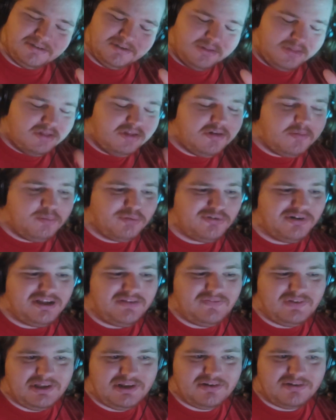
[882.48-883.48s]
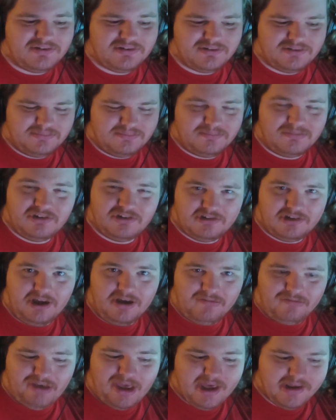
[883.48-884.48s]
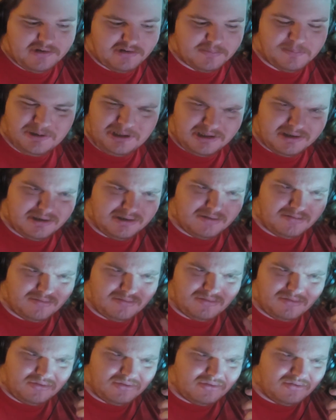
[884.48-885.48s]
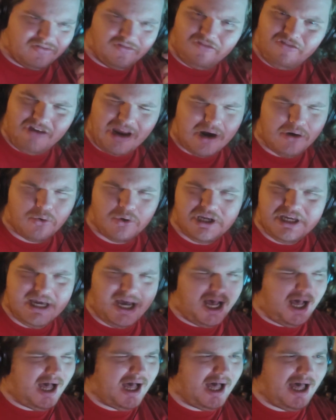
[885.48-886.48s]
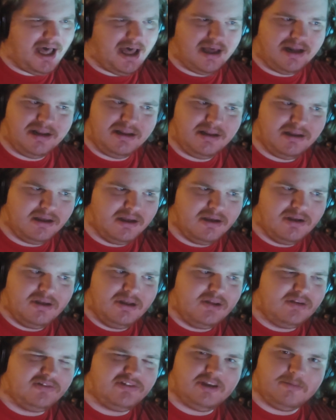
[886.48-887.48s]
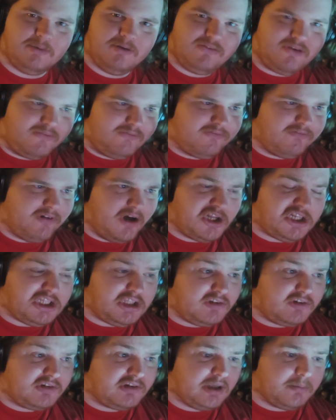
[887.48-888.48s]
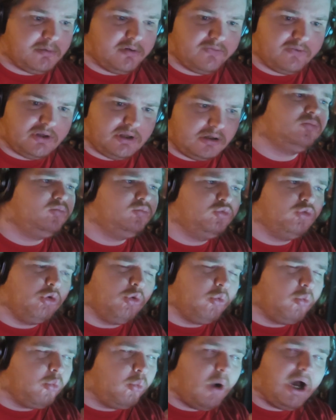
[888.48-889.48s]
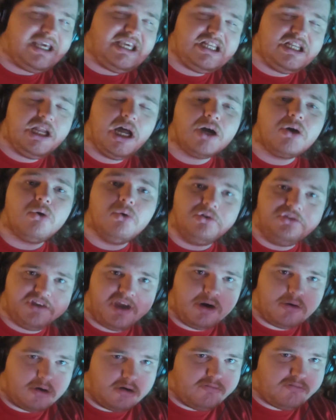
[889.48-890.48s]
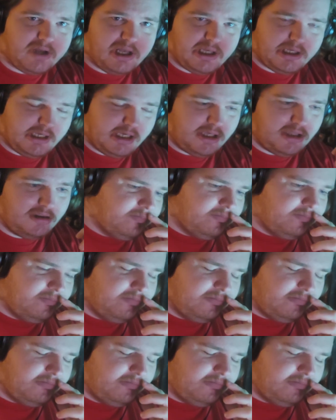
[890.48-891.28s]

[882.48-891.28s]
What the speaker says: the previous stuff has been very odd, some of it funny, some of it white knuckle terrifying.